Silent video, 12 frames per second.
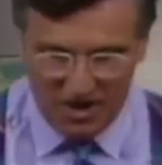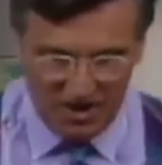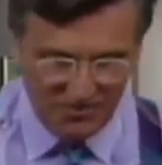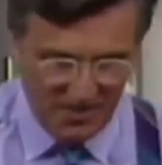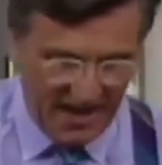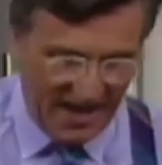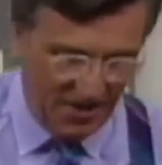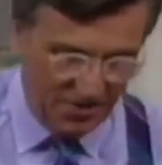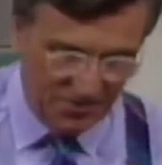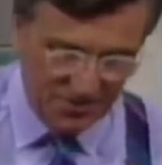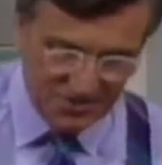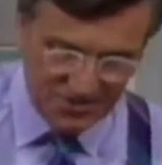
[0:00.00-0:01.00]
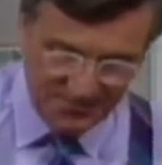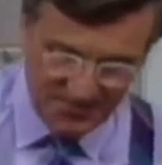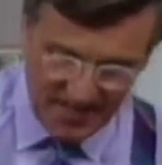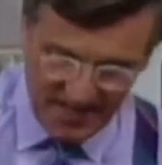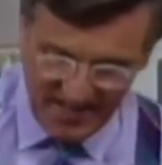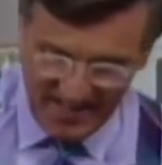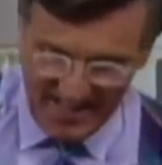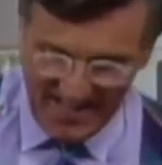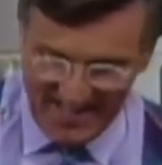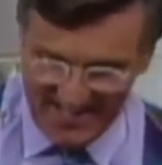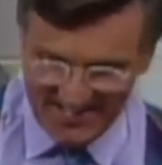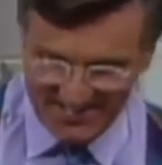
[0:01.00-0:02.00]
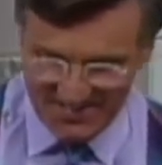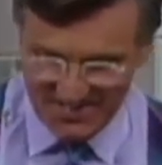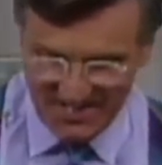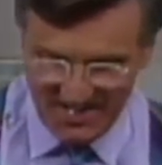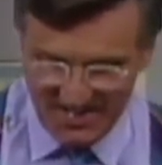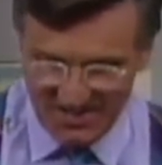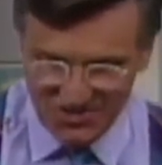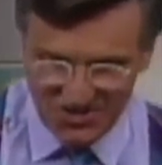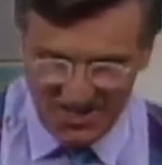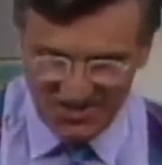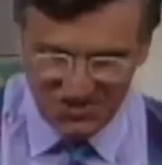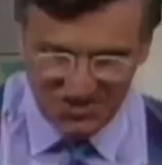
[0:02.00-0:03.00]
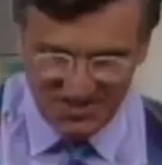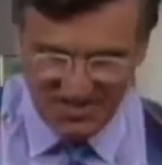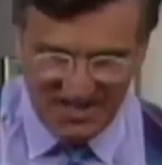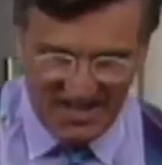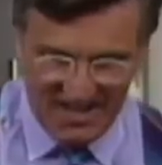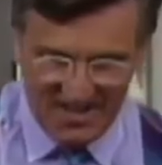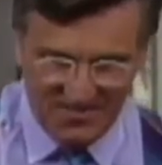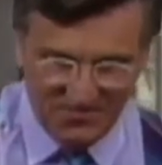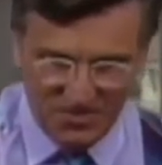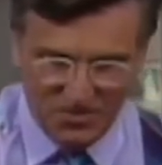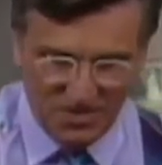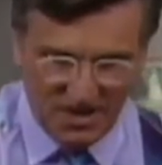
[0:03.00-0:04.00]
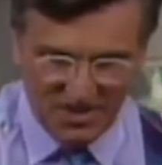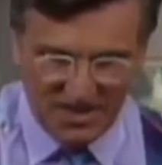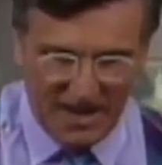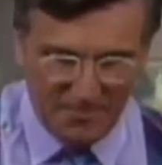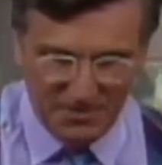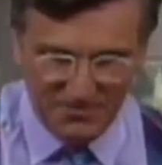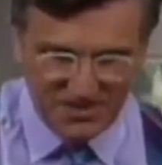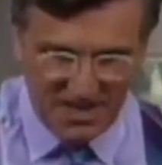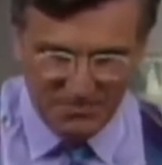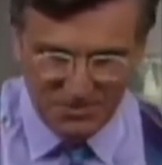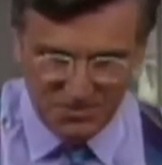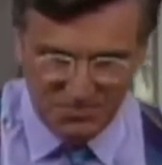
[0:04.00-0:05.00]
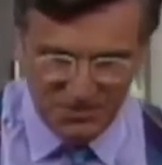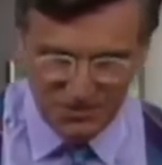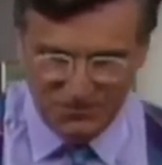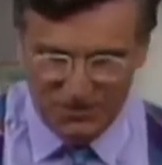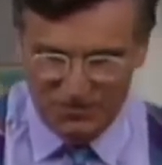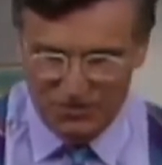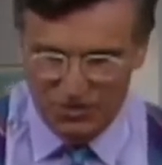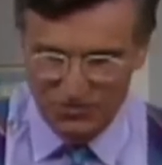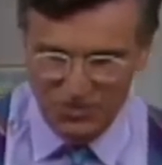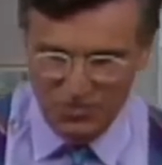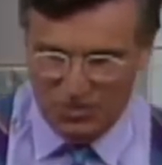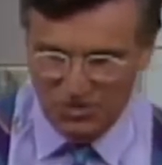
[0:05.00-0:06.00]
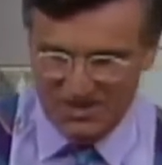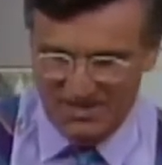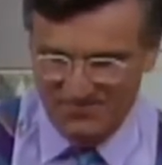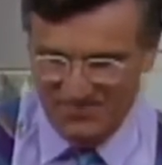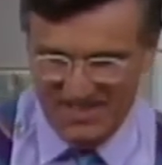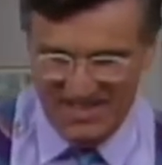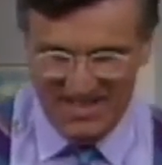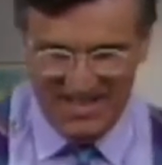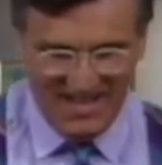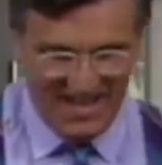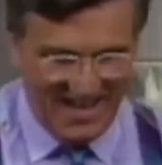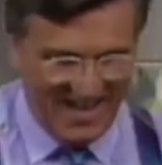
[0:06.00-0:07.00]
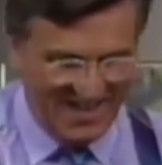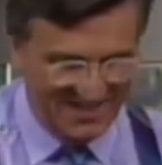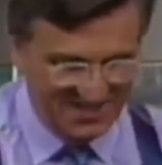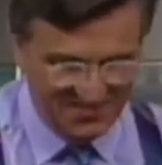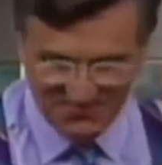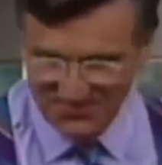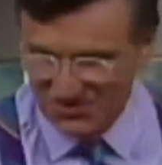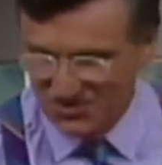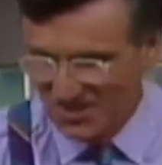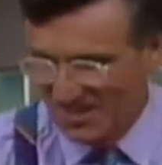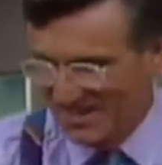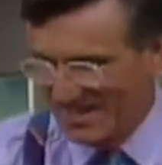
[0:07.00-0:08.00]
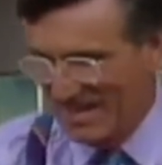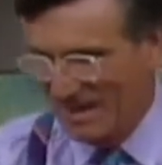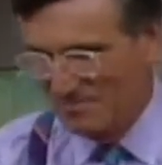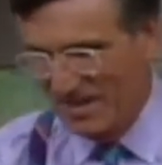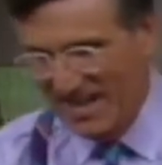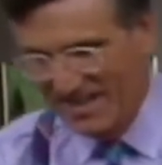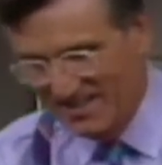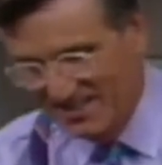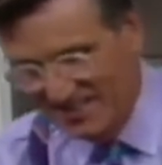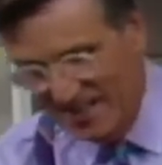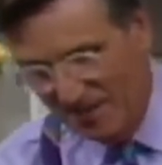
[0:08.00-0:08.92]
of arrowroot and just a couple of tablespoons full of ordinary water and stir that up and